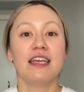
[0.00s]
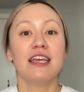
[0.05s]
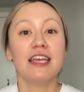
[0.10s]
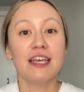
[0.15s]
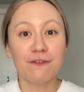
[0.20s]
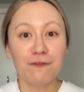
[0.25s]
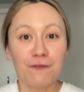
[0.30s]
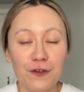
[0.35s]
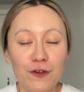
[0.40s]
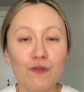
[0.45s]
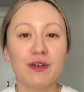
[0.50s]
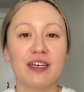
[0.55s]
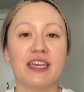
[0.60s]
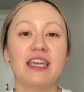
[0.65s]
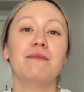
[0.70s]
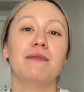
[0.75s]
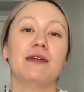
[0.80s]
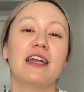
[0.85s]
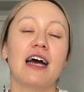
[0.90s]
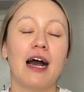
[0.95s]
If you
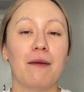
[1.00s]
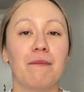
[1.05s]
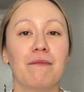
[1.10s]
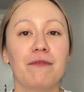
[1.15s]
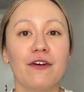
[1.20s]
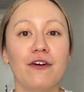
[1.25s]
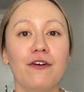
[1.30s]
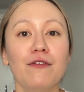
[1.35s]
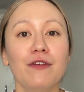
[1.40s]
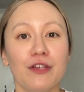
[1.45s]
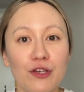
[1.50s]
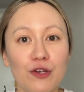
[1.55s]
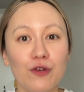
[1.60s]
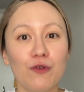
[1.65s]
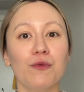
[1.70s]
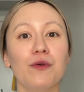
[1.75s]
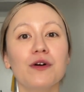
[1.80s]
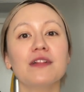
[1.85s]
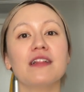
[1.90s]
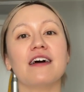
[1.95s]
keep it up though, you
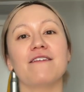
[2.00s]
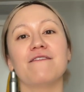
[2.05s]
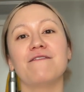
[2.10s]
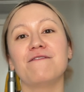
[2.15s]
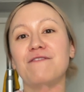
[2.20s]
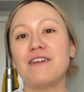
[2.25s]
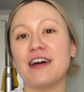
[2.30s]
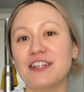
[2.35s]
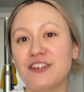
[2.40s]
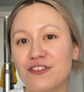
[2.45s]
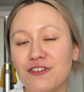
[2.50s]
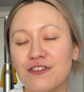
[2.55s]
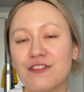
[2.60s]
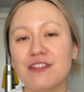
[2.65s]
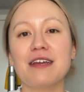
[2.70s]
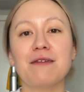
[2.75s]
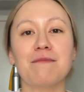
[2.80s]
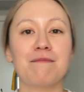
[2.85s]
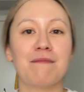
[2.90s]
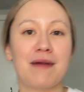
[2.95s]
will
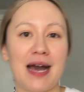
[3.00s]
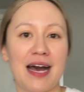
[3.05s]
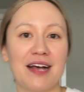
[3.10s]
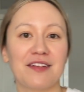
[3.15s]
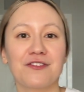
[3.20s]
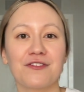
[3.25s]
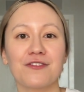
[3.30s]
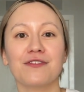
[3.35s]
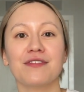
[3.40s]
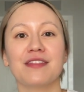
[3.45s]
eventually master